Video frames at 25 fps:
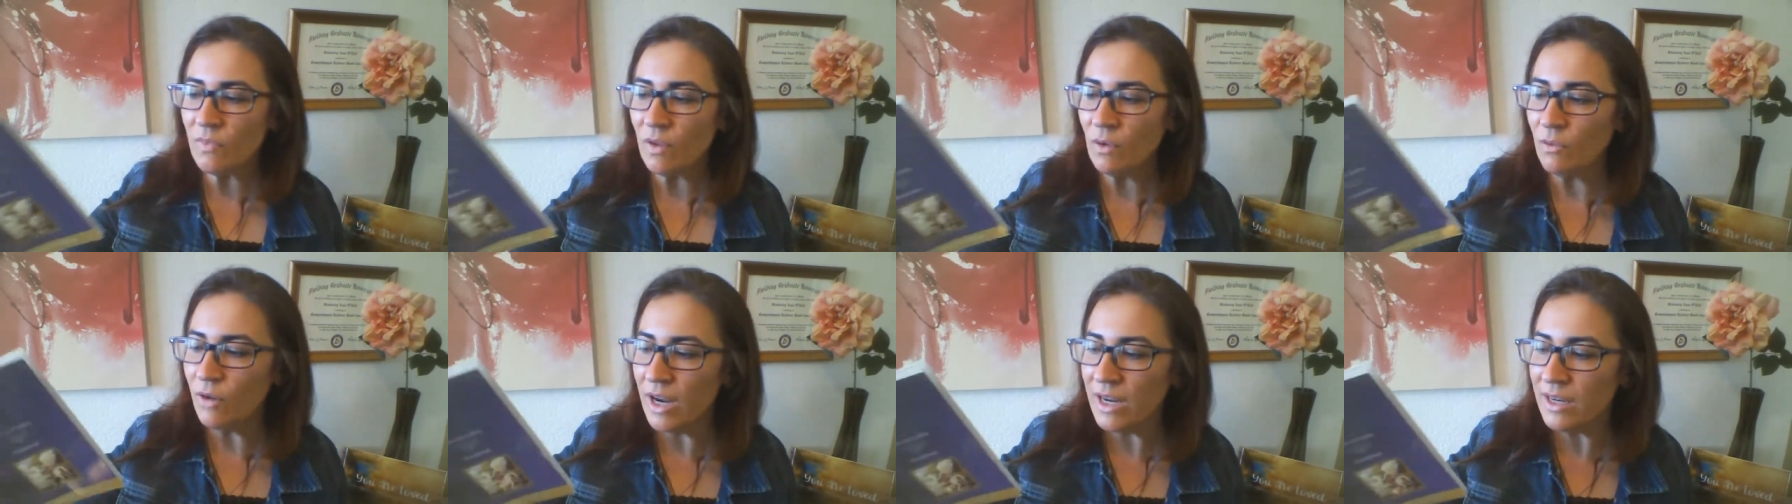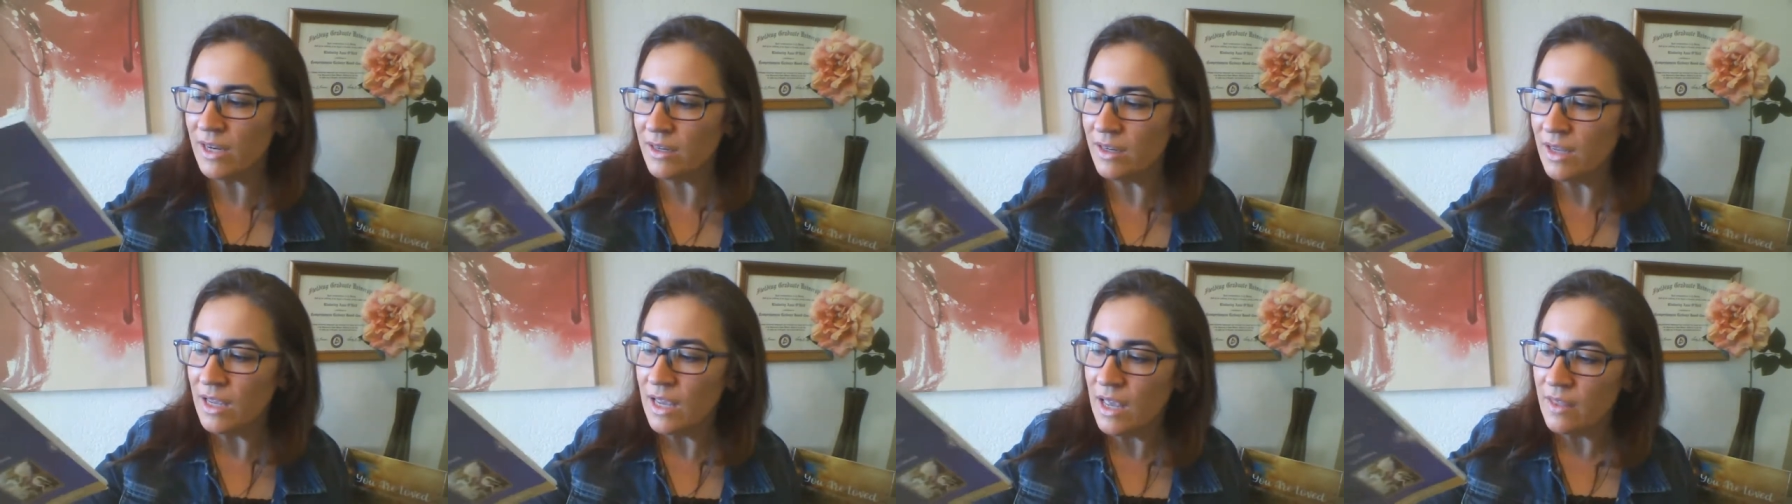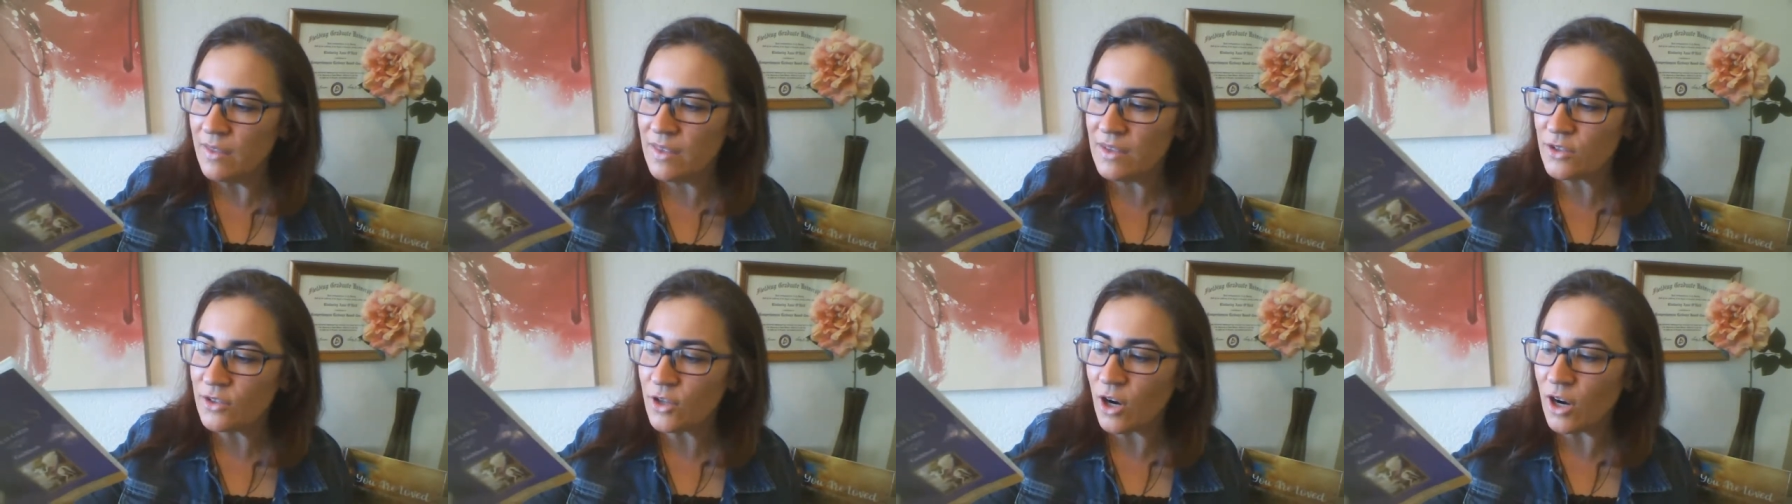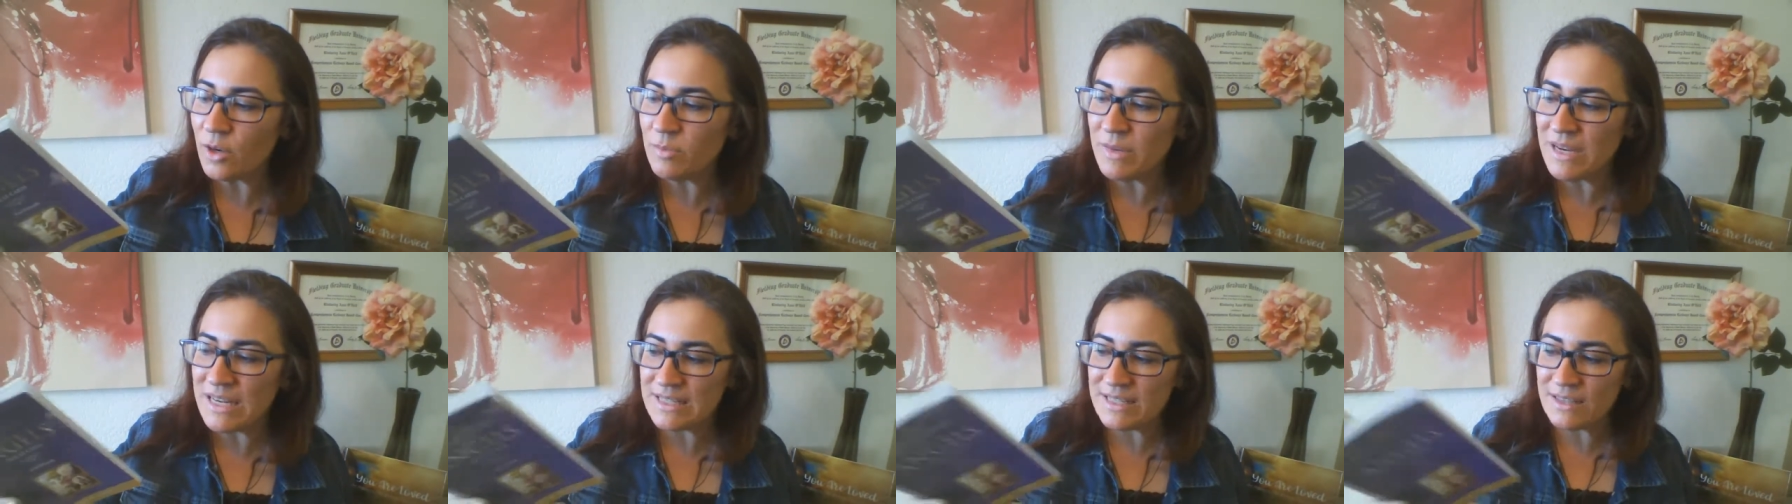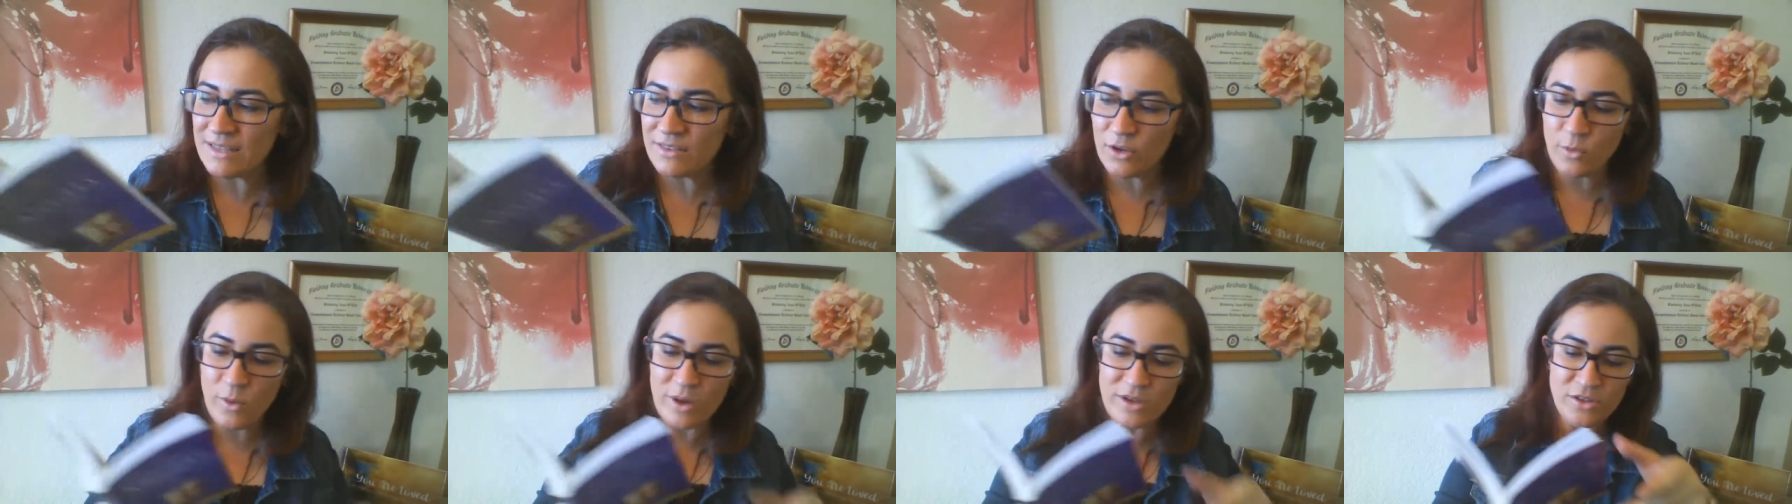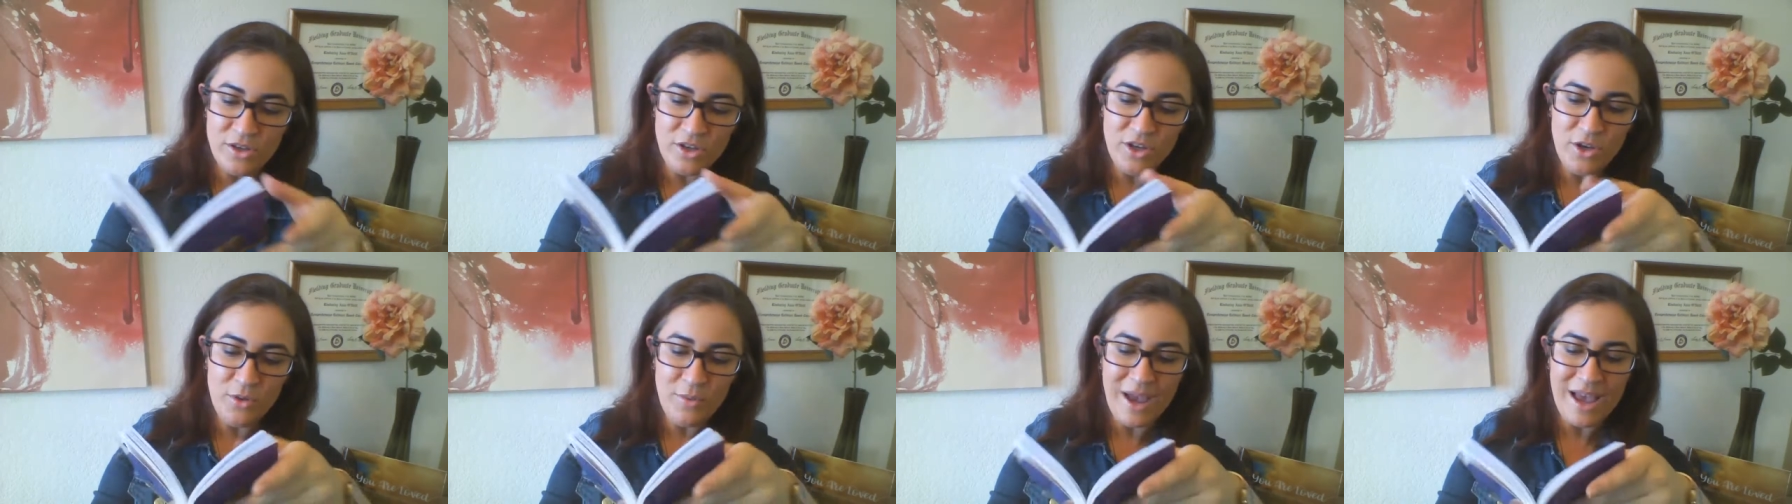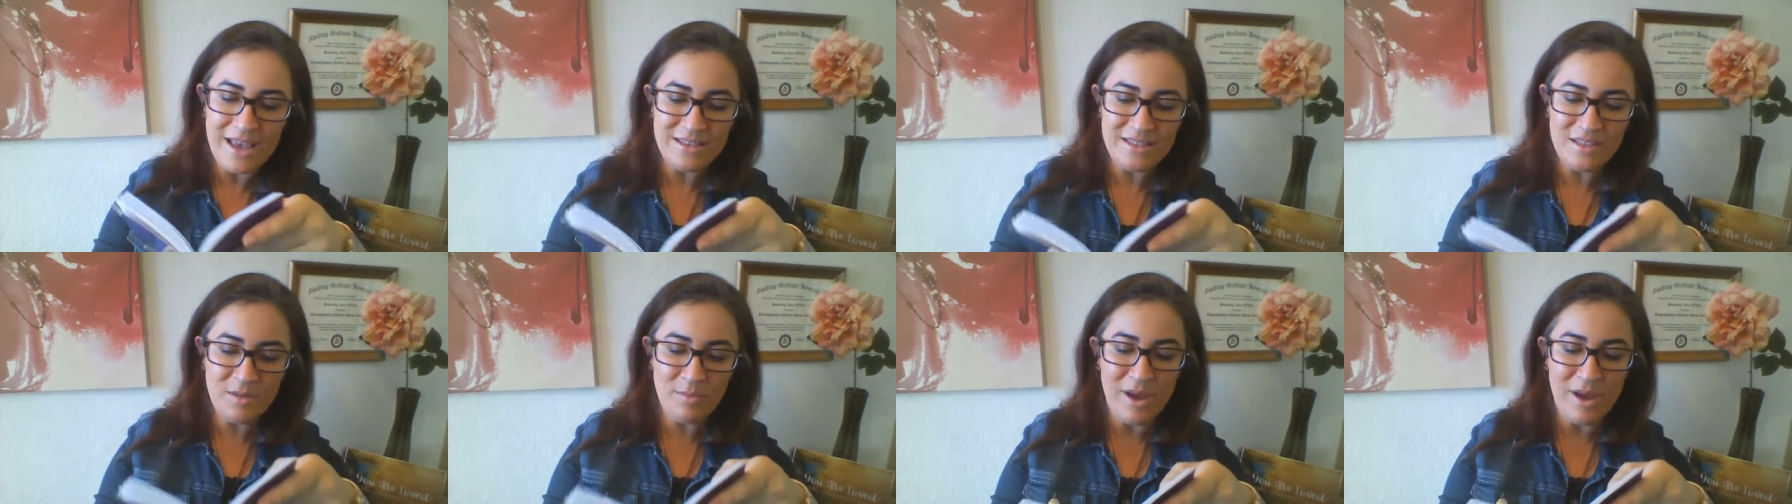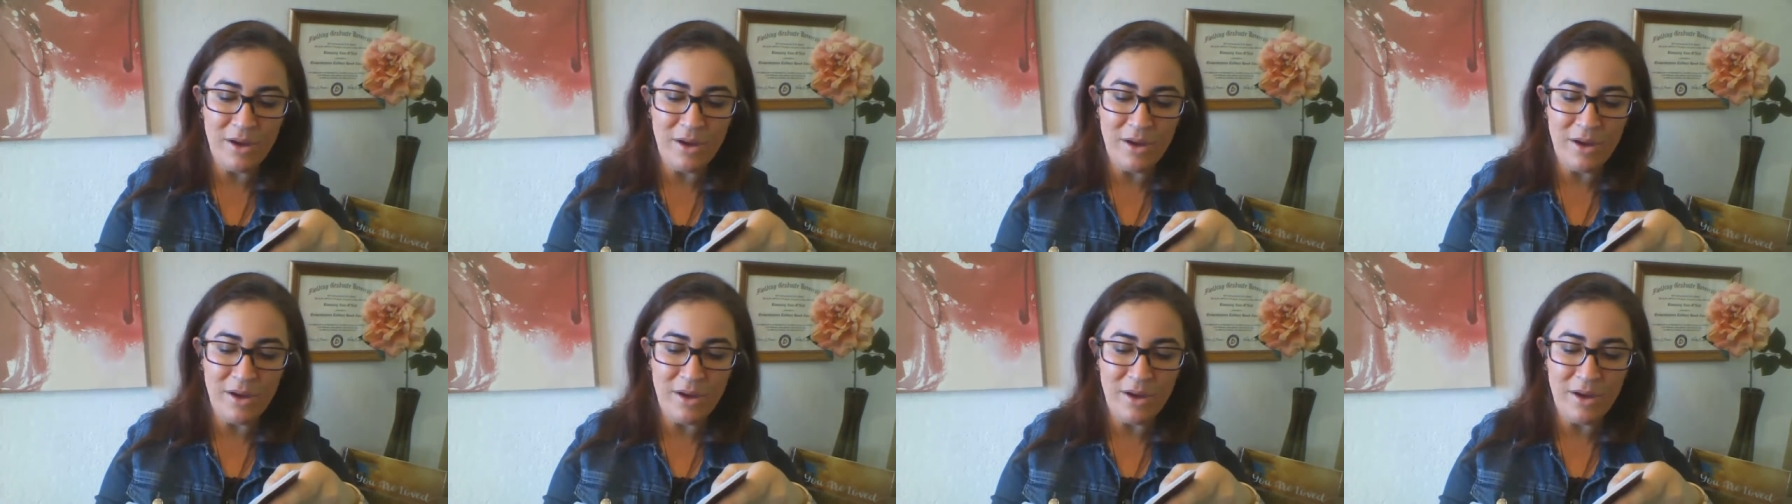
right? This card means that the question you asked